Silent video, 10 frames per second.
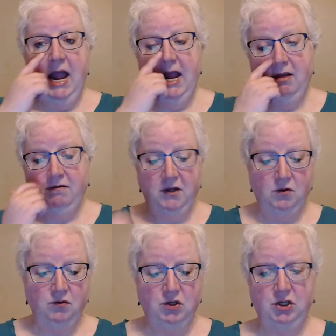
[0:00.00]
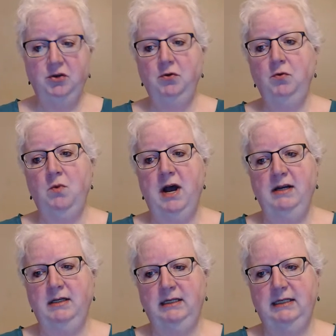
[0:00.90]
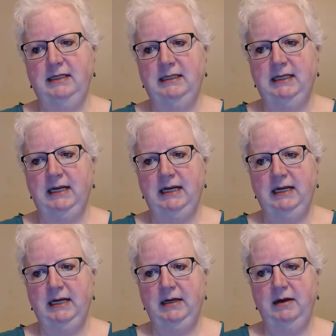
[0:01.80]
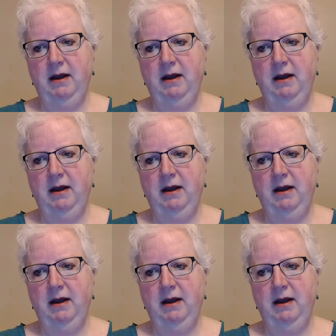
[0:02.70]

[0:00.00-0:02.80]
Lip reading: If you do want to see